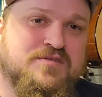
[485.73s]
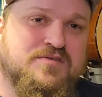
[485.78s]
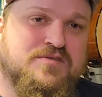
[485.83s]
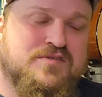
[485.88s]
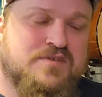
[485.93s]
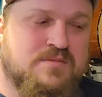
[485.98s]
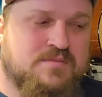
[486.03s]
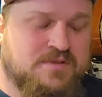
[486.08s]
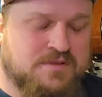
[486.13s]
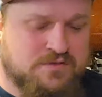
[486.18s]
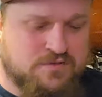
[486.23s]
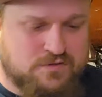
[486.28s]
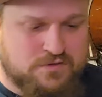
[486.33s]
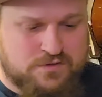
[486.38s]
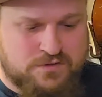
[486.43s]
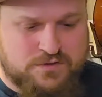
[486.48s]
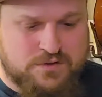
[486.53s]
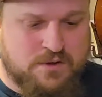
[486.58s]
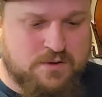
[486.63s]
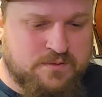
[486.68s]
was something
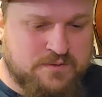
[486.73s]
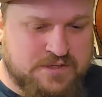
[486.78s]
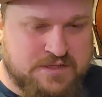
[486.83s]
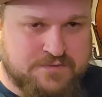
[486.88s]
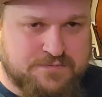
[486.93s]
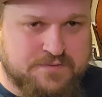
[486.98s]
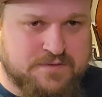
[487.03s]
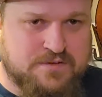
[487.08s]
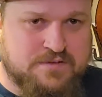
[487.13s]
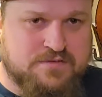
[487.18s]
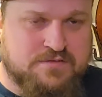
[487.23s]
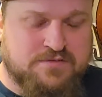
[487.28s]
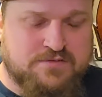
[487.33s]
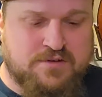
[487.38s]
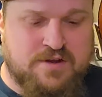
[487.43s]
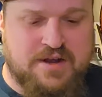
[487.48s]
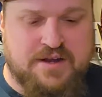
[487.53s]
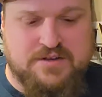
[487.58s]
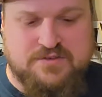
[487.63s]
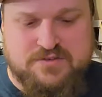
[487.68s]
so different and
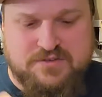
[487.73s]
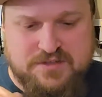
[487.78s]
strange.